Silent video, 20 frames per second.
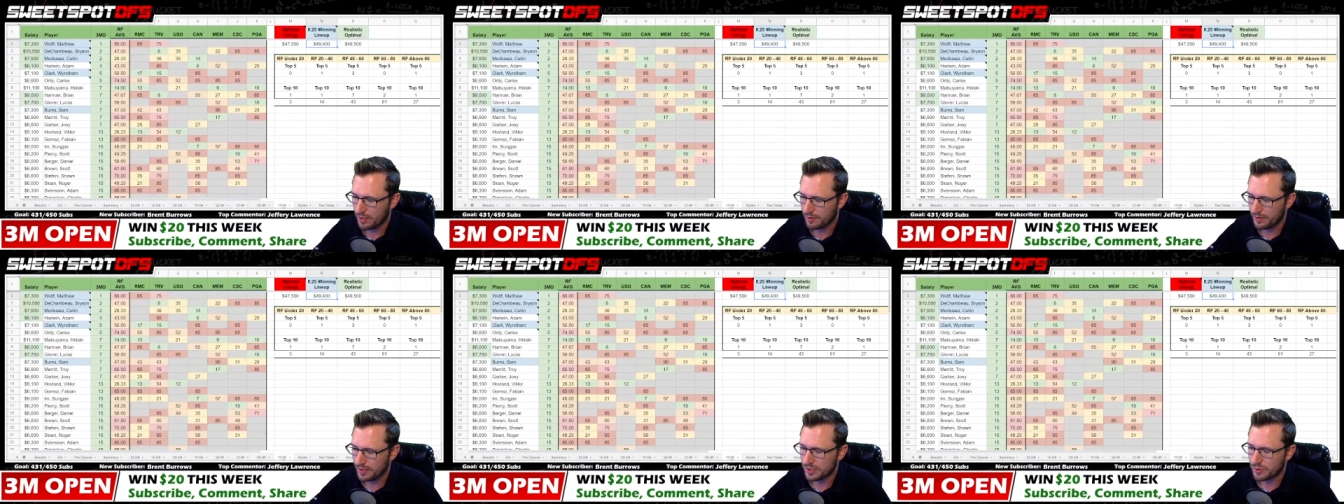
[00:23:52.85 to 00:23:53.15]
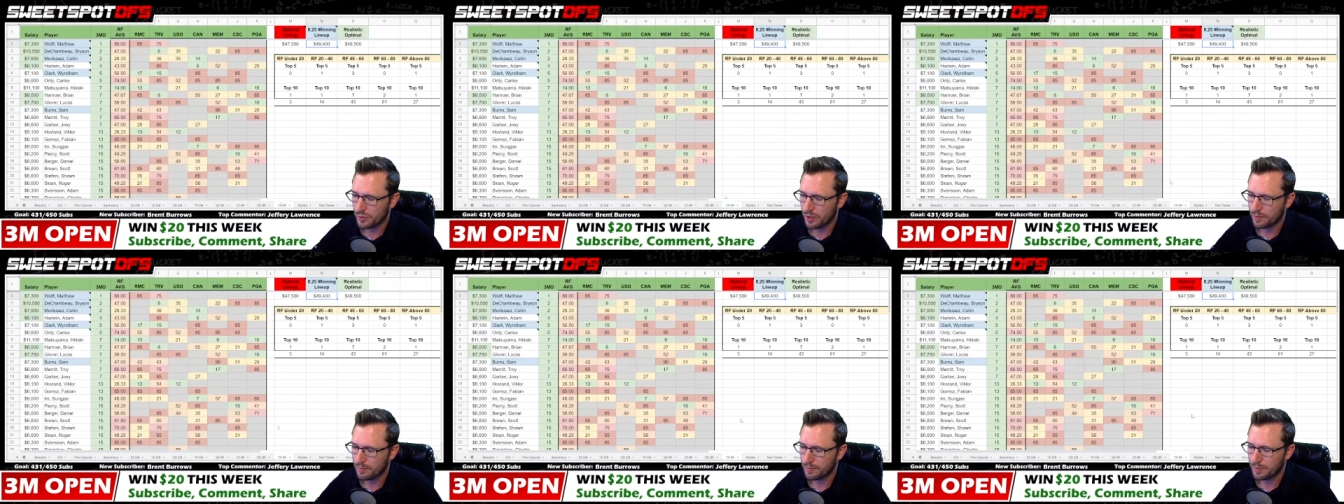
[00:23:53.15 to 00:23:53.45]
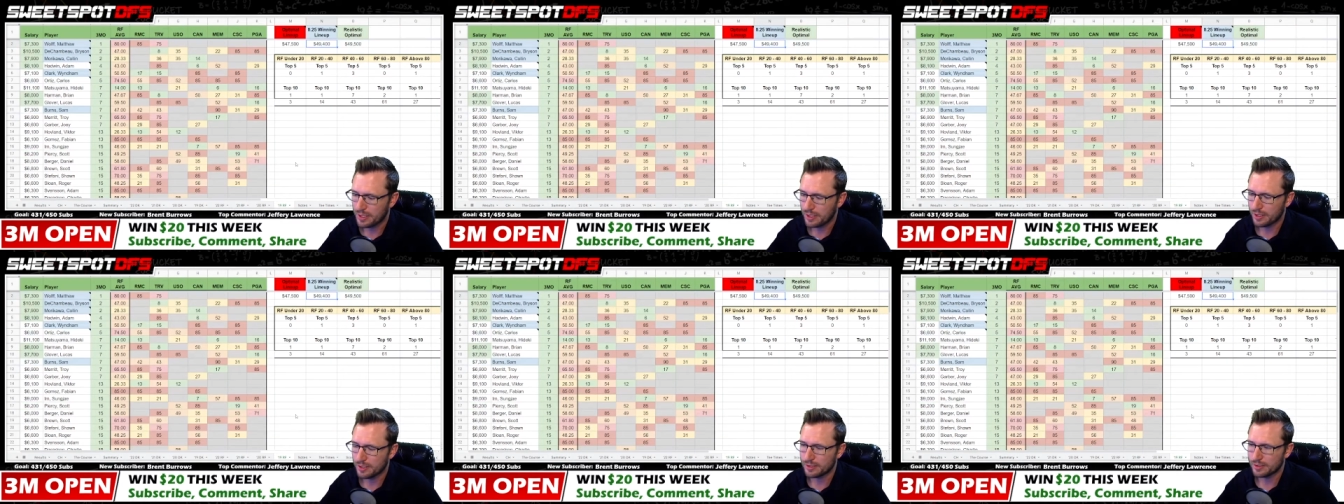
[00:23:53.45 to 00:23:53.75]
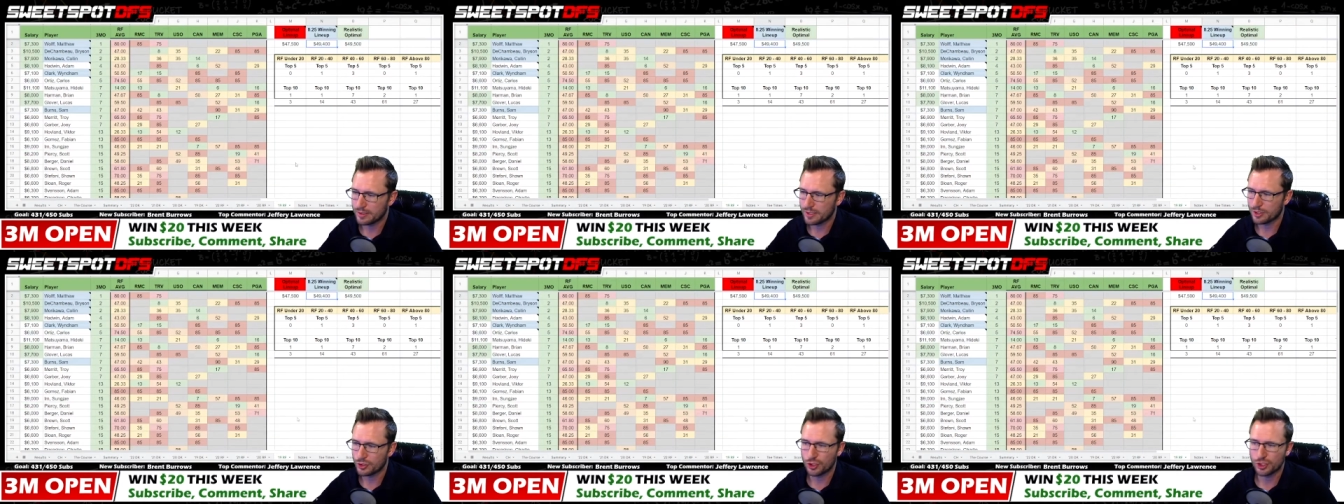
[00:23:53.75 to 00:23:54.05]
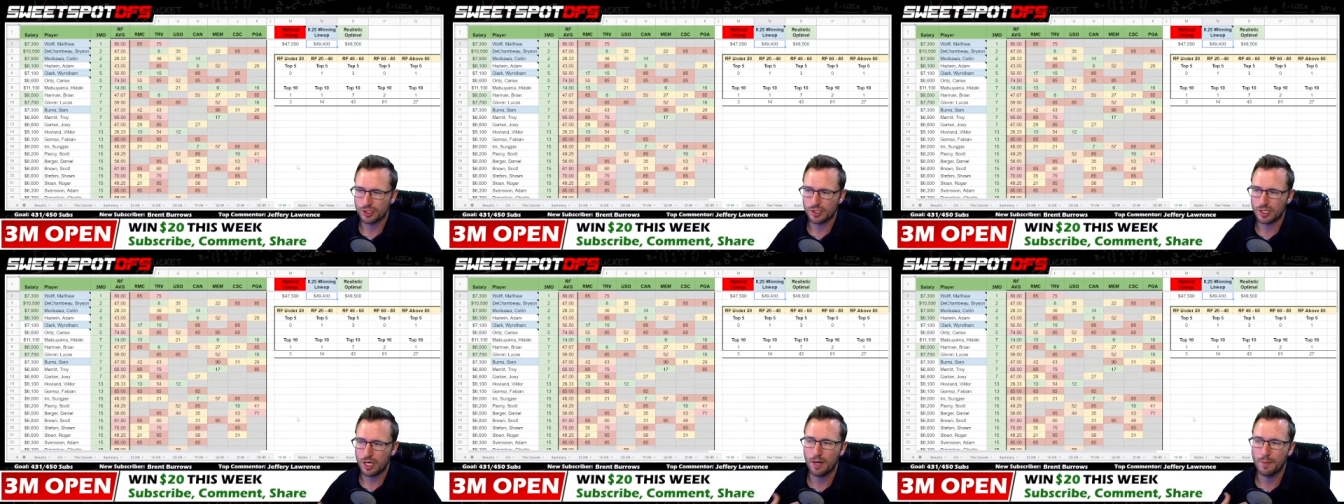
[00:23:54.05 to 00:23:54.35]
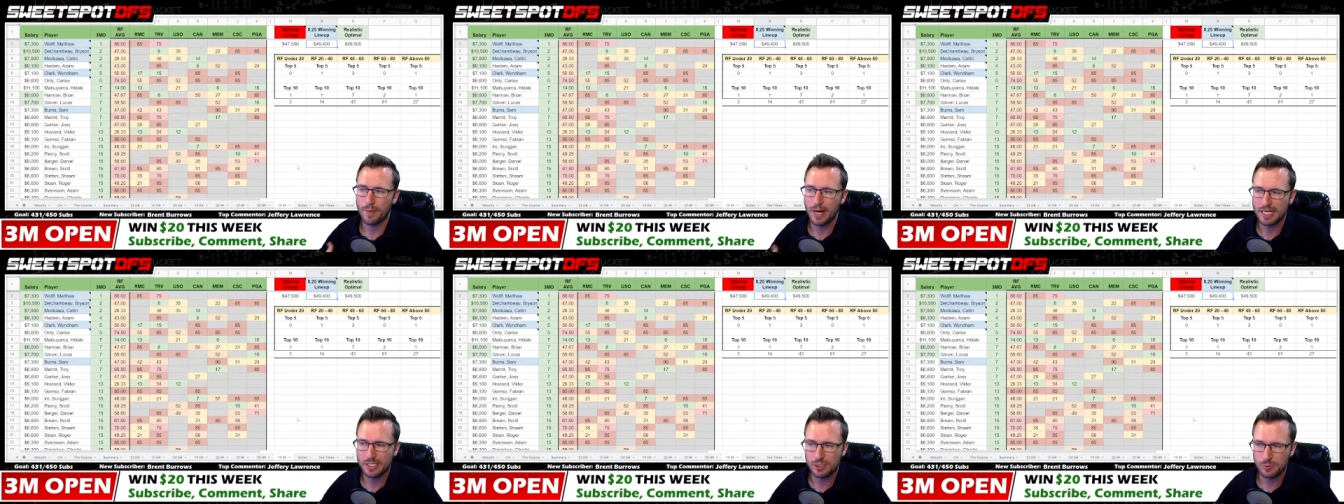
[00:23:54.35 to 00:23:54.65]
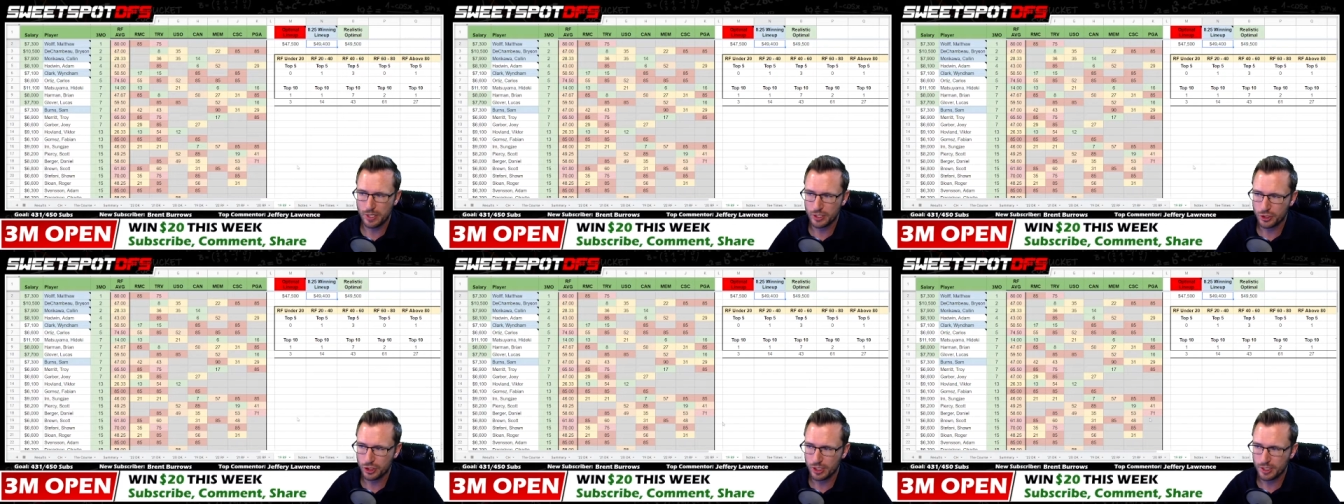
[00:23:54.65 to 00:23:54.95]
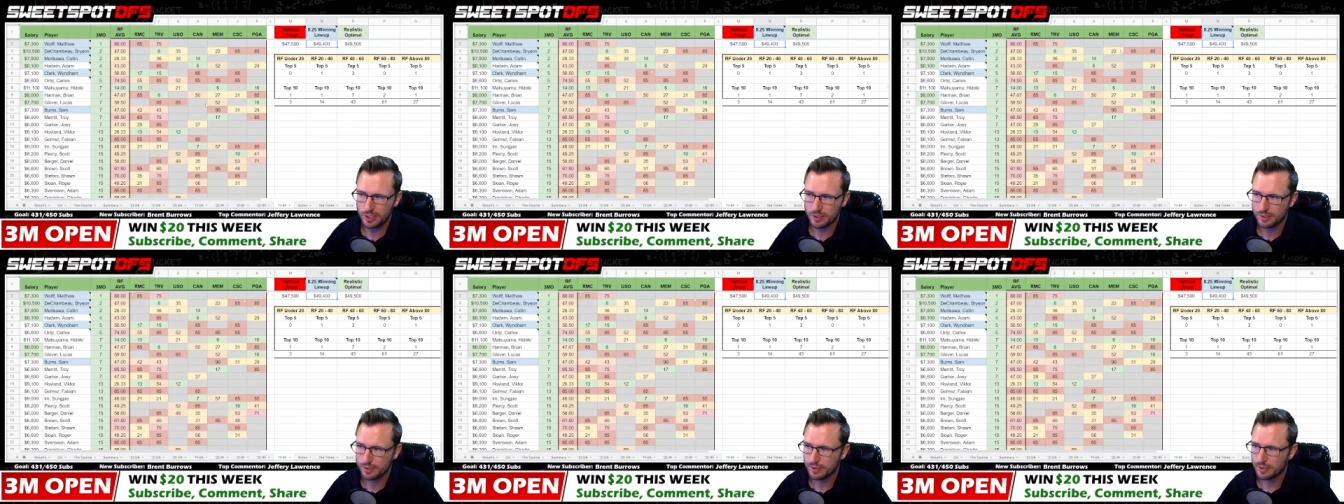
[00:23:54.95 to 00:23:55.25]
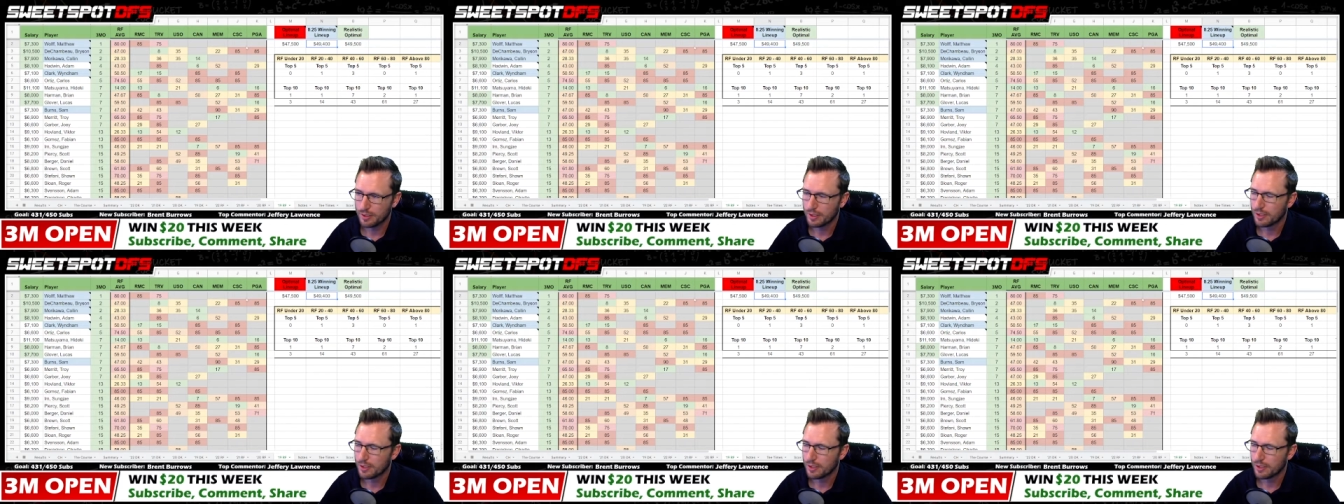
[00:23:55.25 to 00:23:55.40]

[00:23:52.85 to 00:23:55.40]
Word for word: this one because it's just on my spreadsheets,